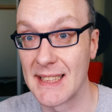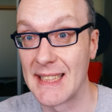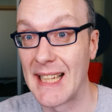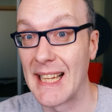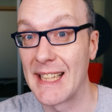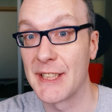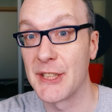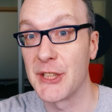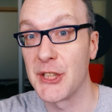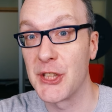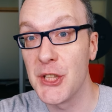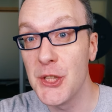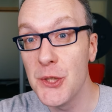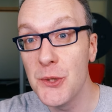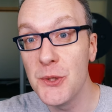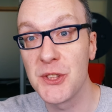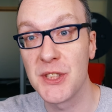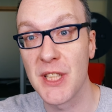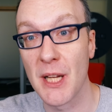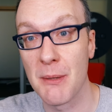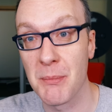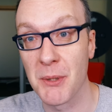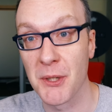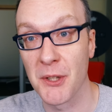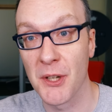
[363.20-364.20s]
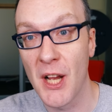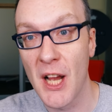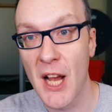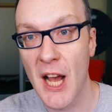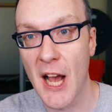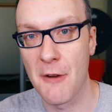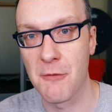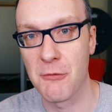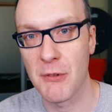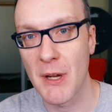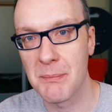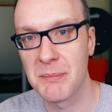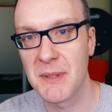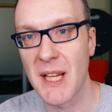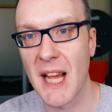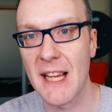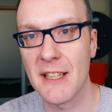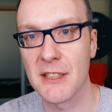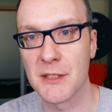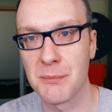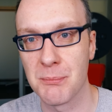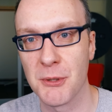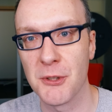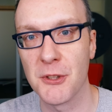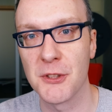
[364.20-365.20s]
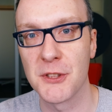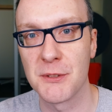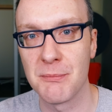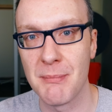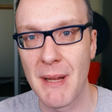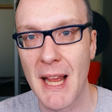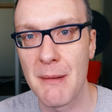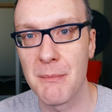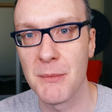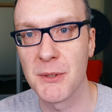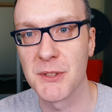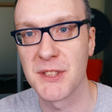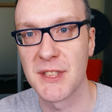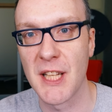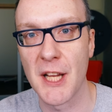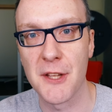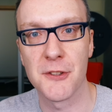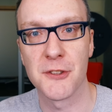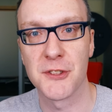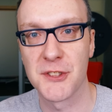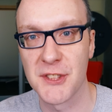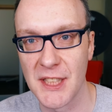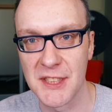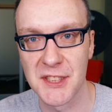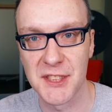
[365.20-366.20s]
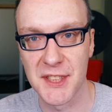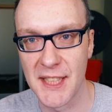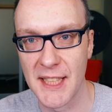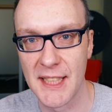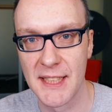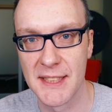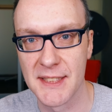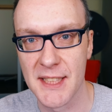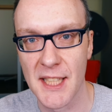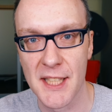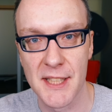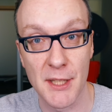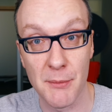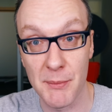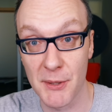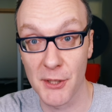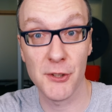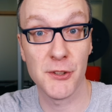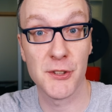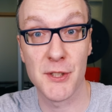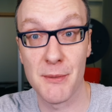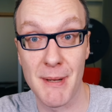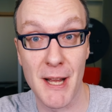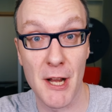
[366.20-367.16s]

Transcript: and had a huge number of reptiles, birds, mammals, and other such things that we learned